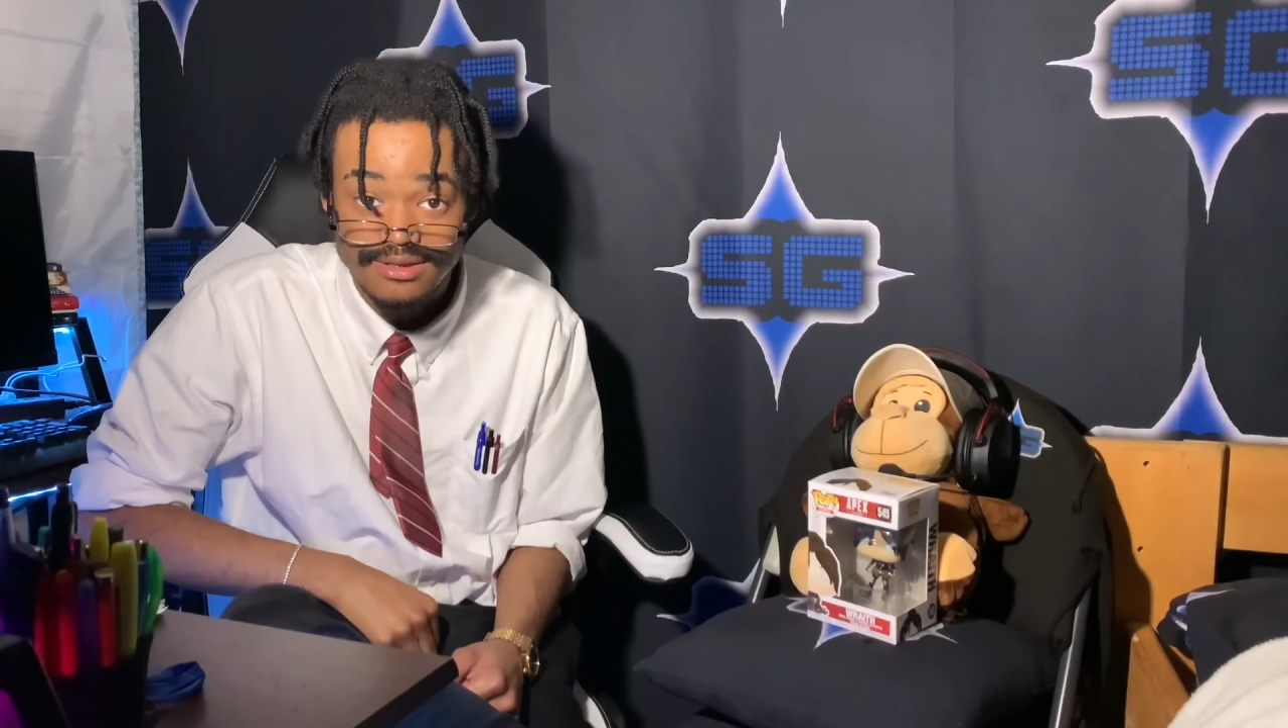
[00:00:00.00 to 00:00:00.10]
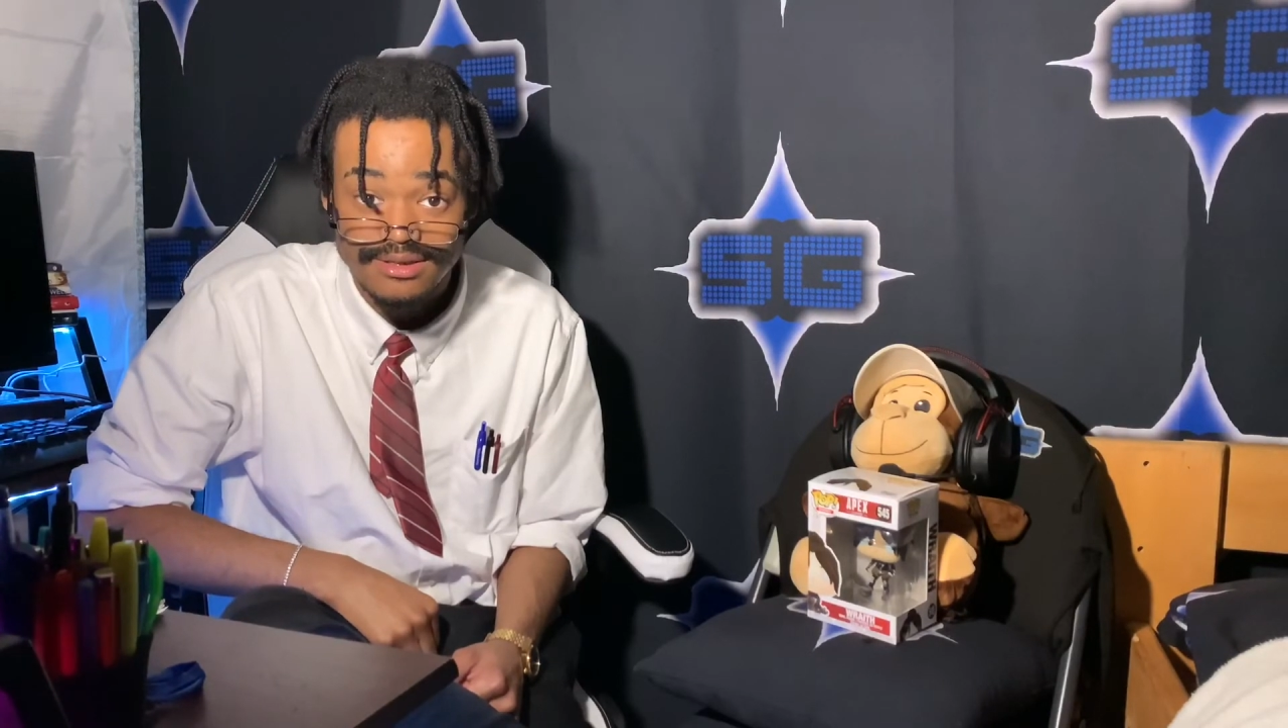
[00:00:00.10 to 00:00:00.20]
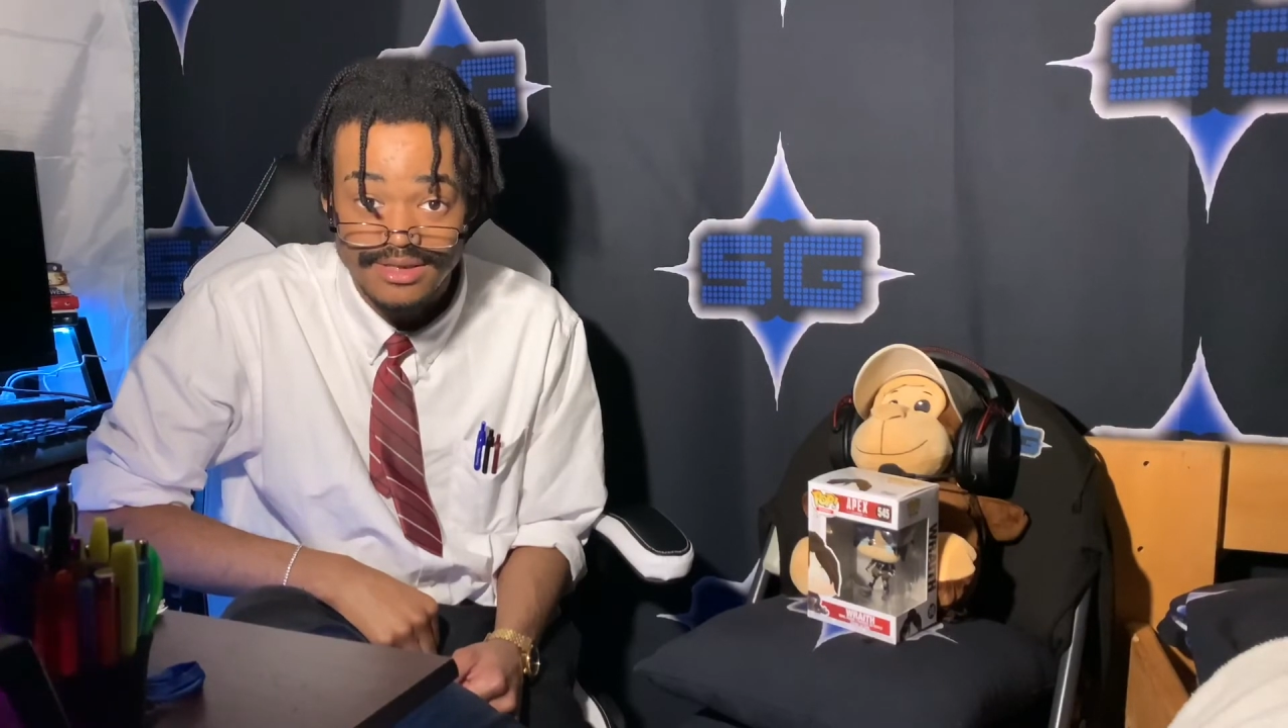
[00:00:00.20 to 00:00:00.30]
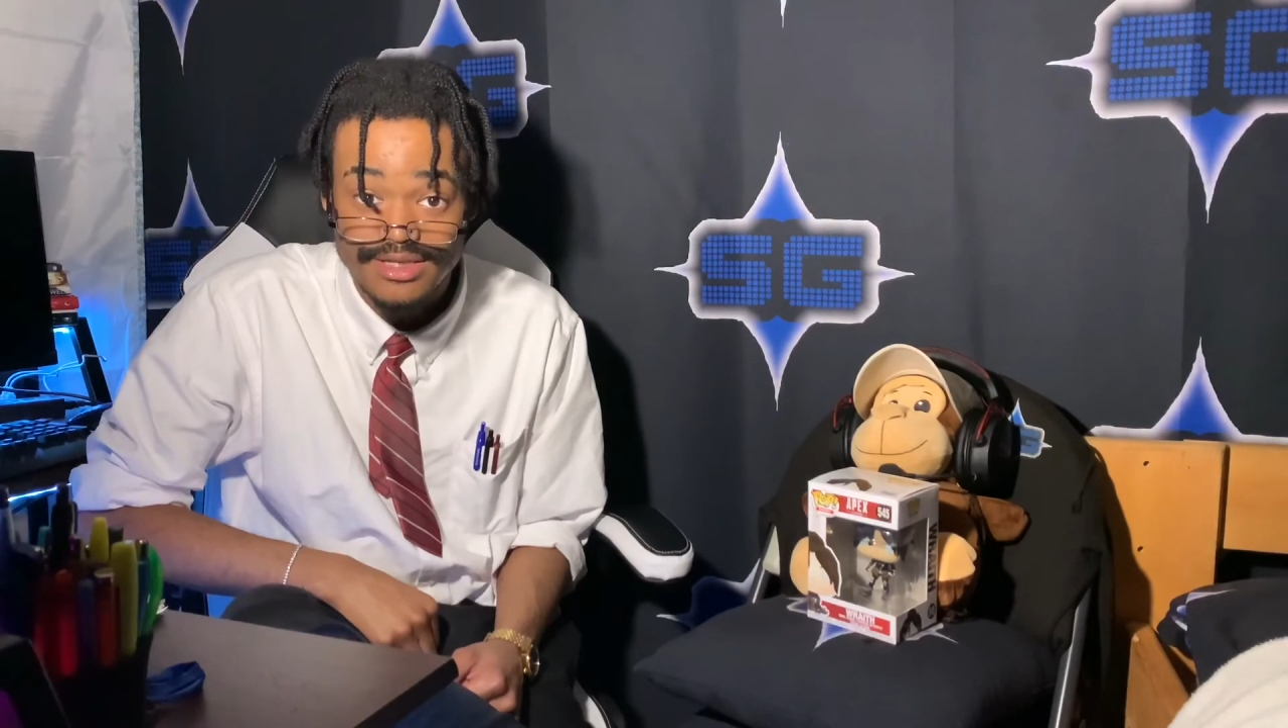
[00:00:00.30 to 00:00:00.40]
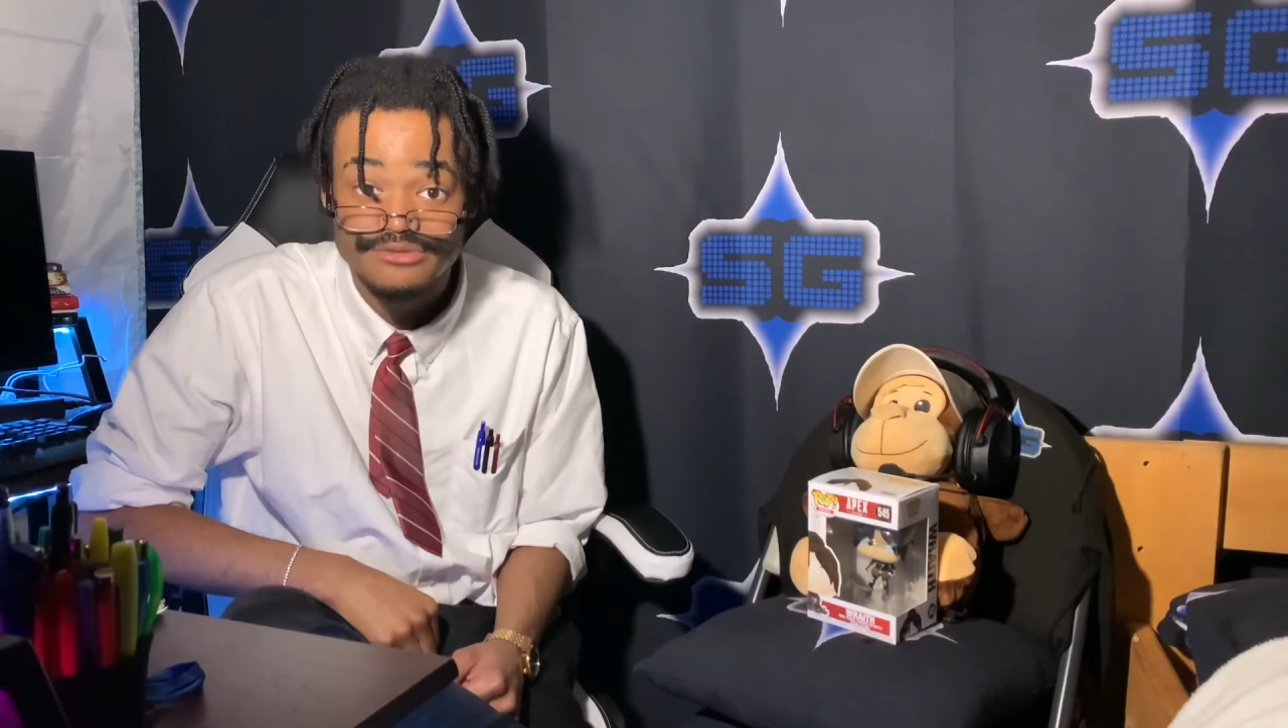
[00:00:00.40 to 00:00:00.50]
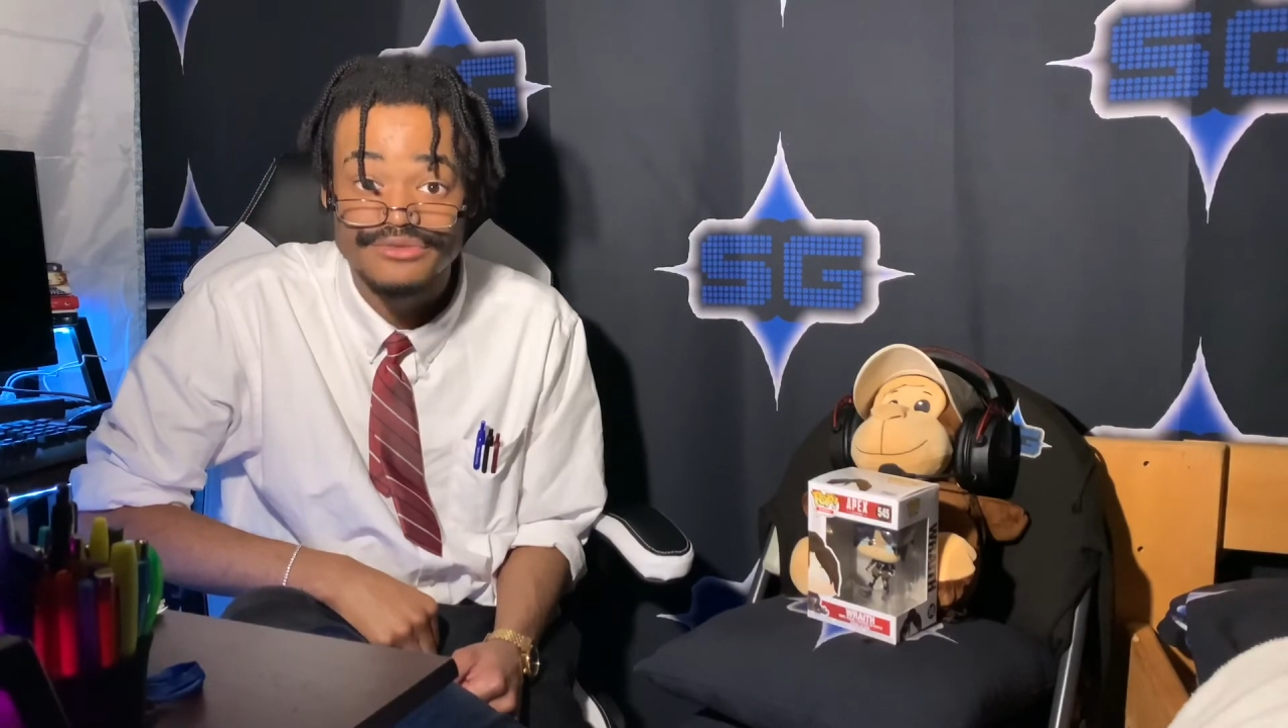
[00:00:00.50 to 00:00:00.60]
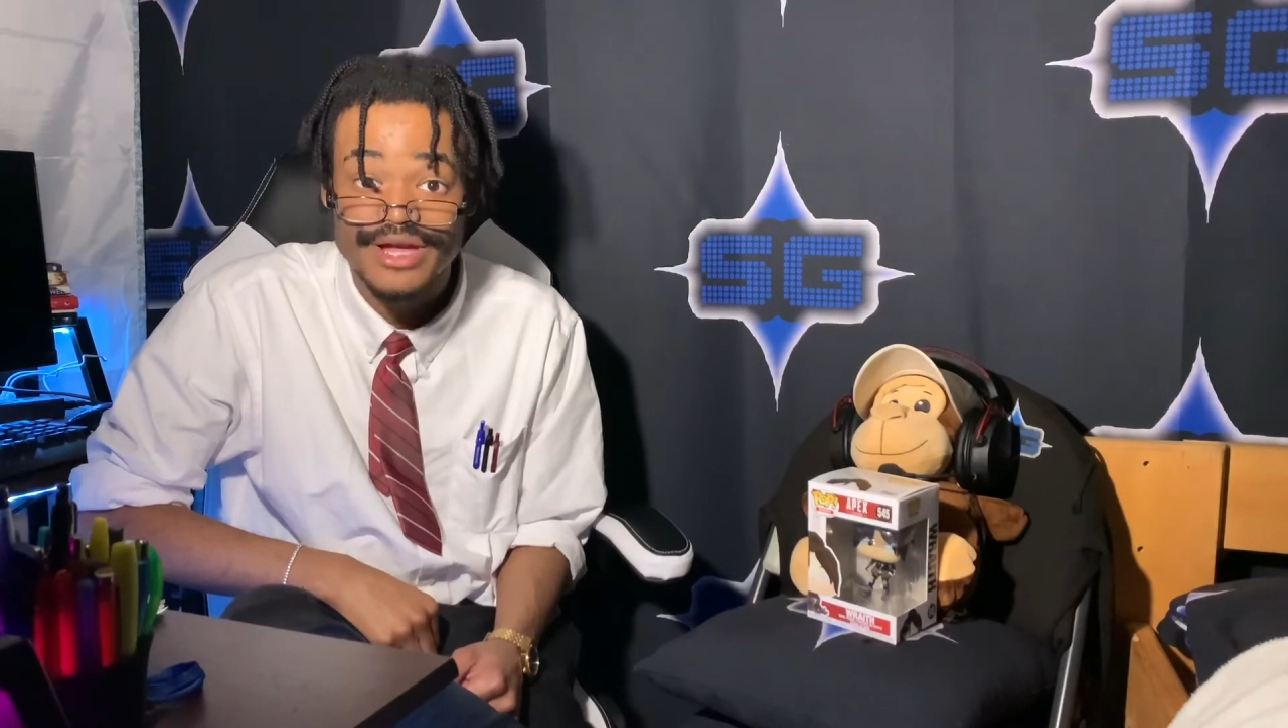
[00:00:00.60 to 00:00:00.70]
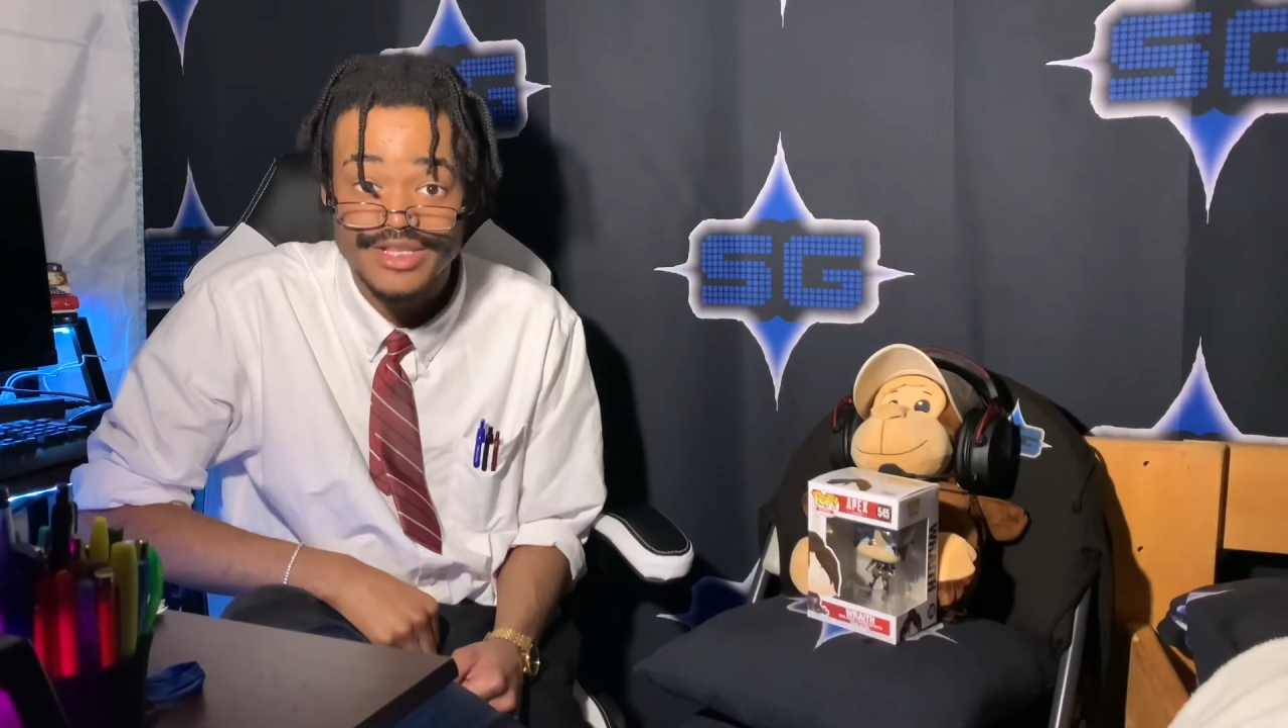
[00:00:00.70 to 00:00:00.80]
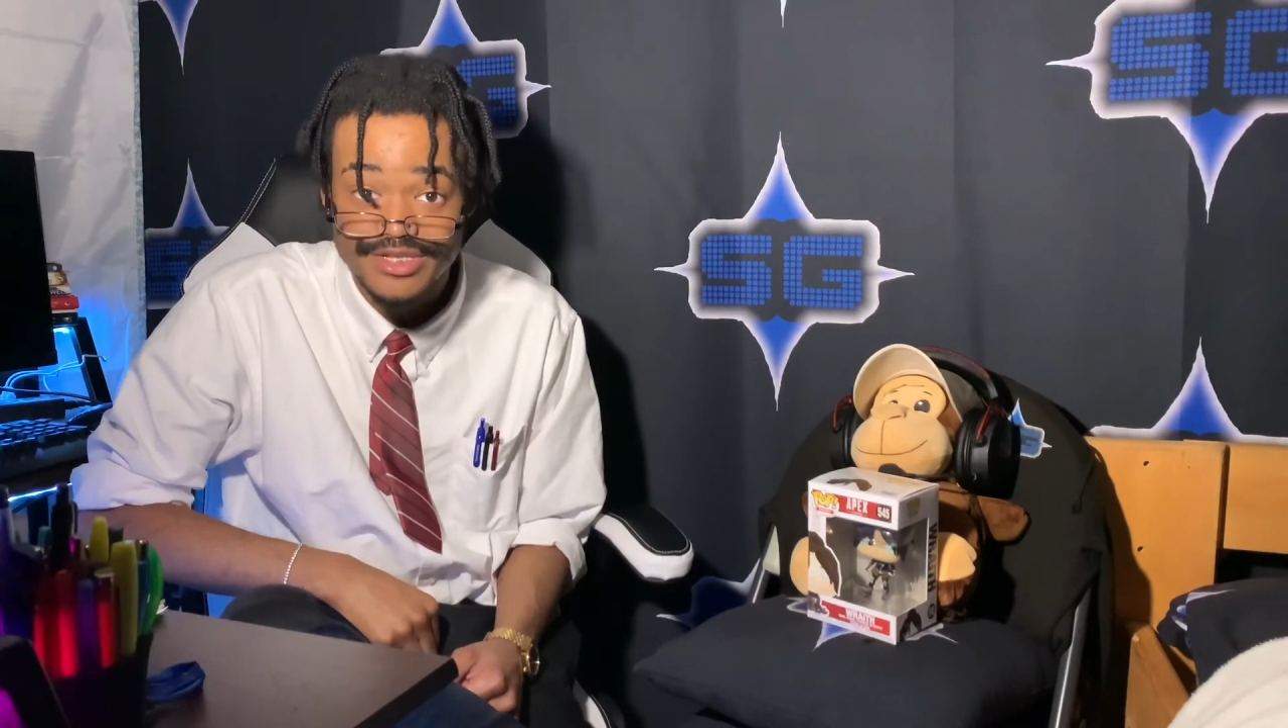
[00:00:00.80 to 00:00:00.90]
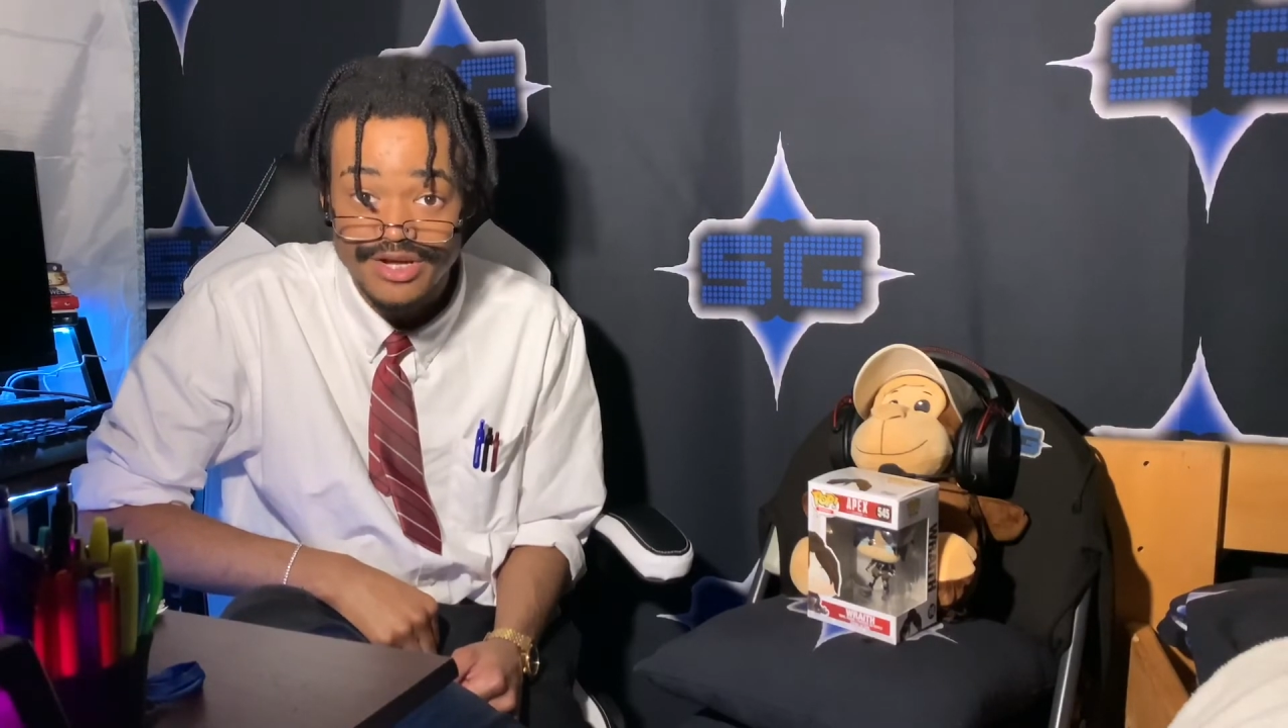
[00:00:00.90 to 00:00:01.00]
And your
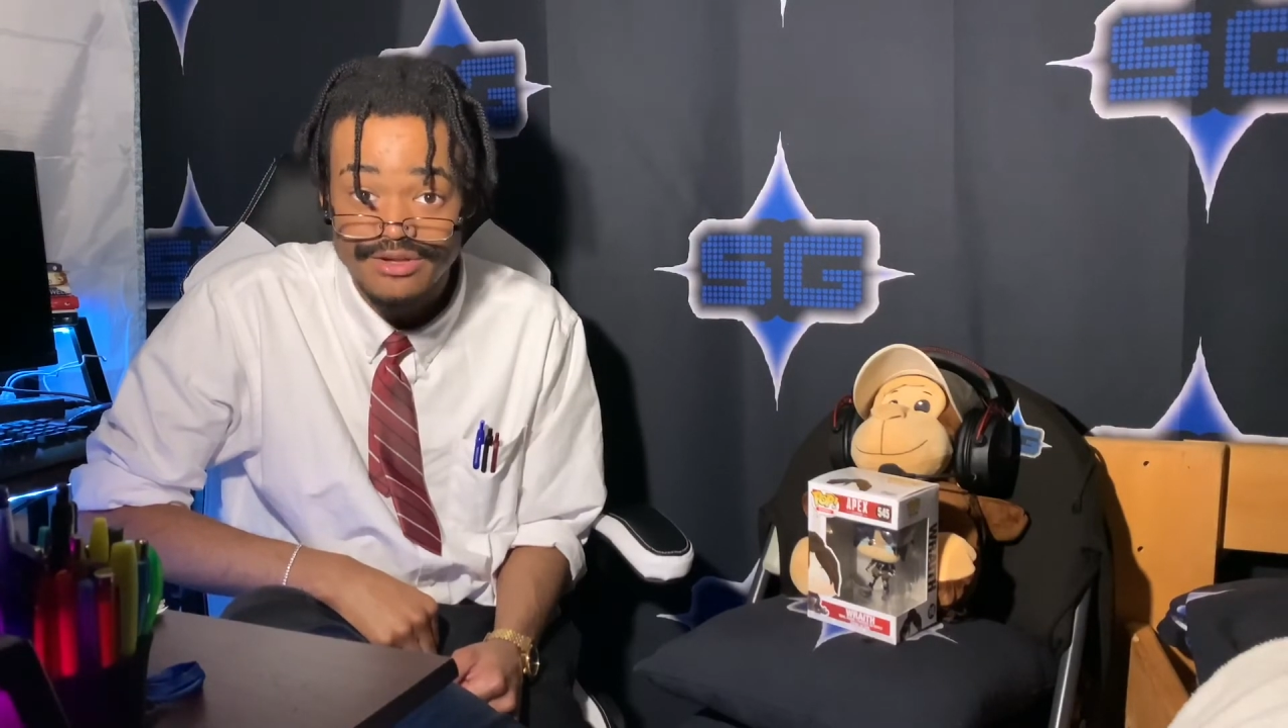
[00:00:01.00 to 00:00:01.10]
friends know,